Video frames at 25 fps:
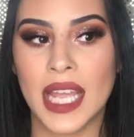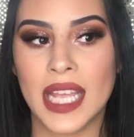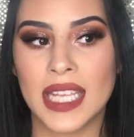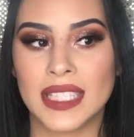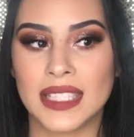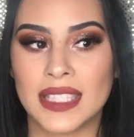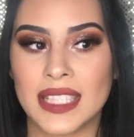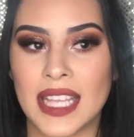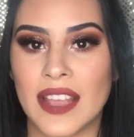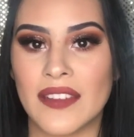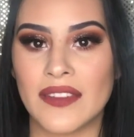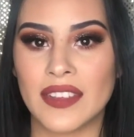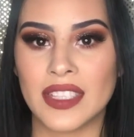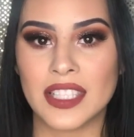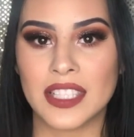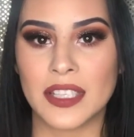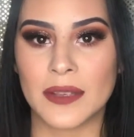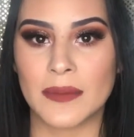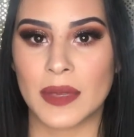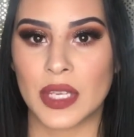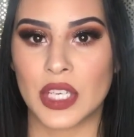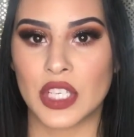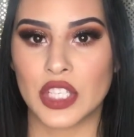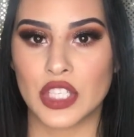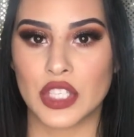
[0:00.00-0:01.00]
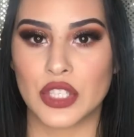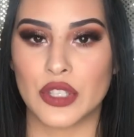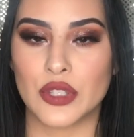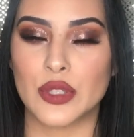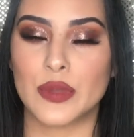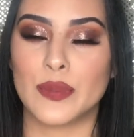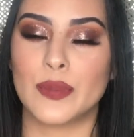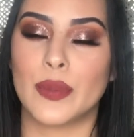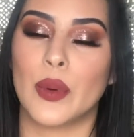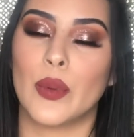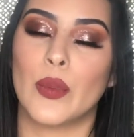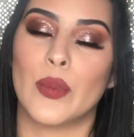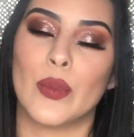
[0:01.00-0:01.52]
it's having some issues,
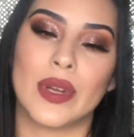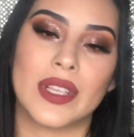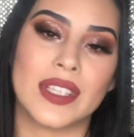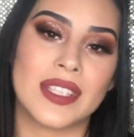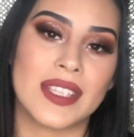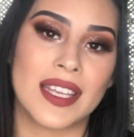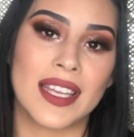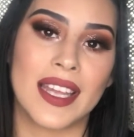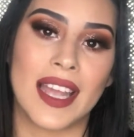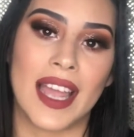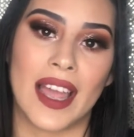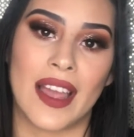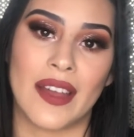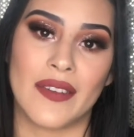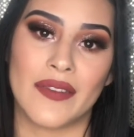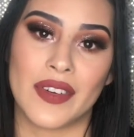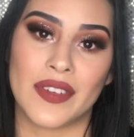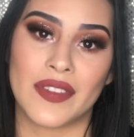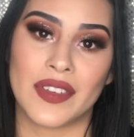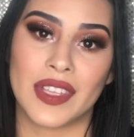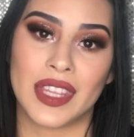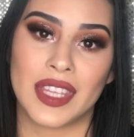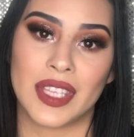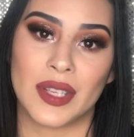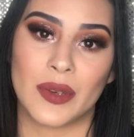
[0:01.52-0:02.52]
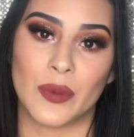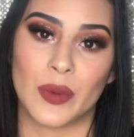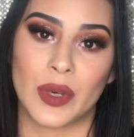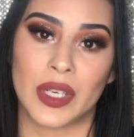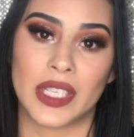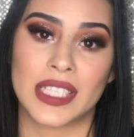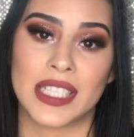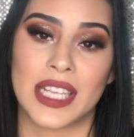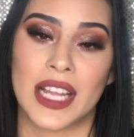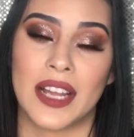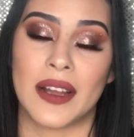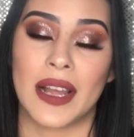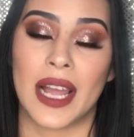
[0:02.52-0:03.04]
but once I have everything
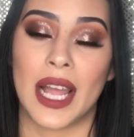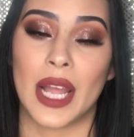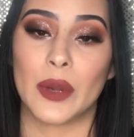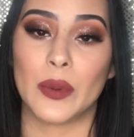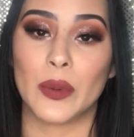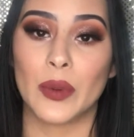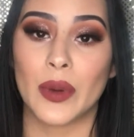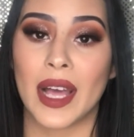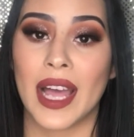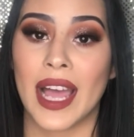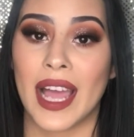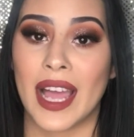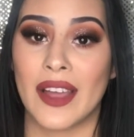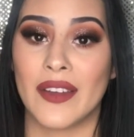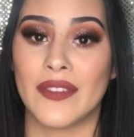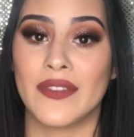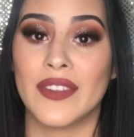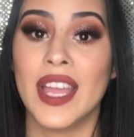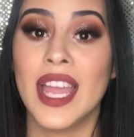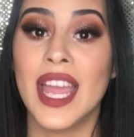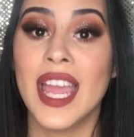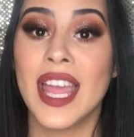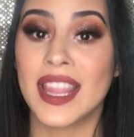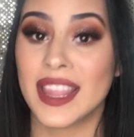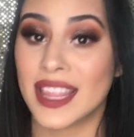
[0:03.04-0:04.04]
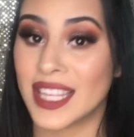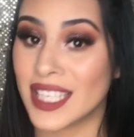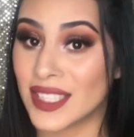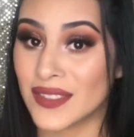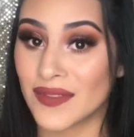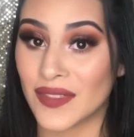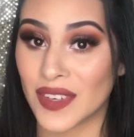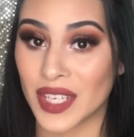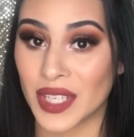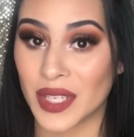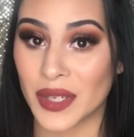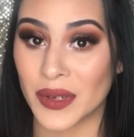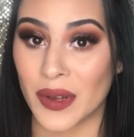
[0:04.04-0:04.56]
worked out, I will have this
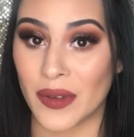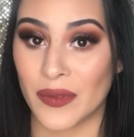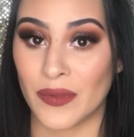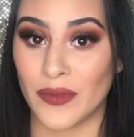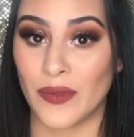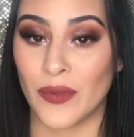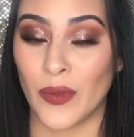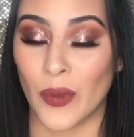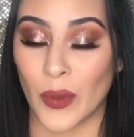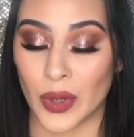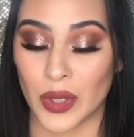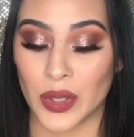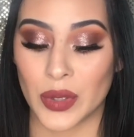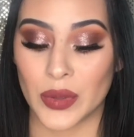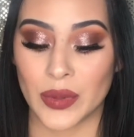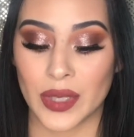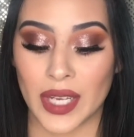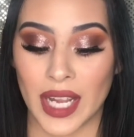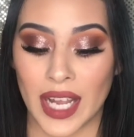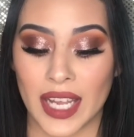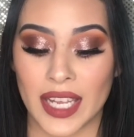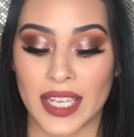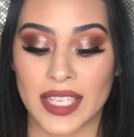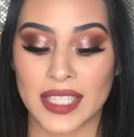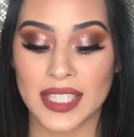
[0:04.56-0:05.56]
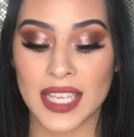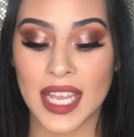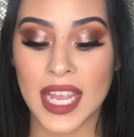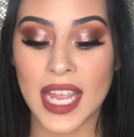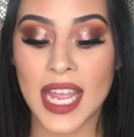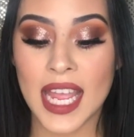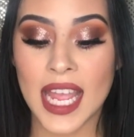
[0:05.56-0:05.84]
video up for you guys.